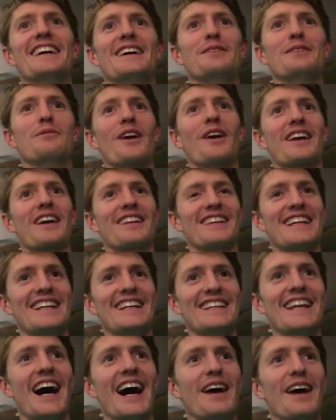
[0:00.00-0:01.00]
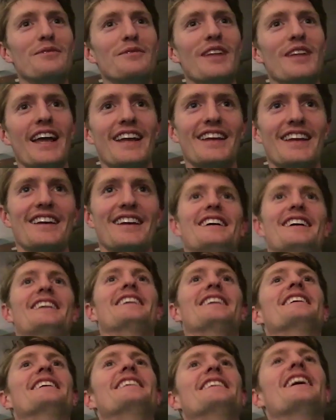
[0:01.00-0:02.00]
more cleaned up, like,
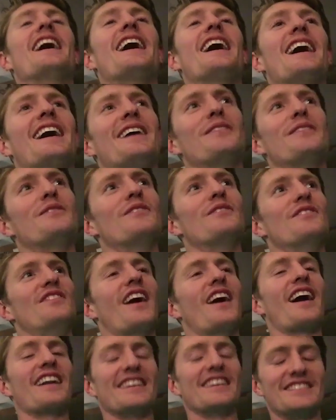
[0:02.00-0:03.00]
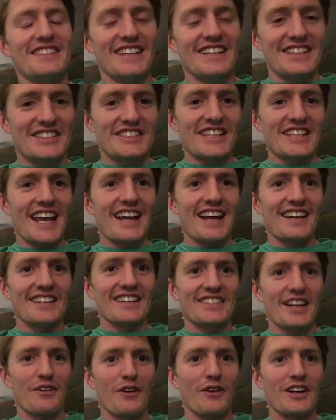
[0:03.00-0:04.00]
not as insane
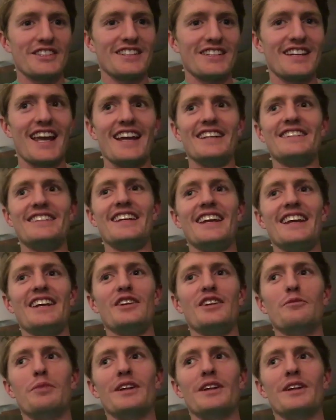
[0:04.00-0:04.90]
as I was in 18,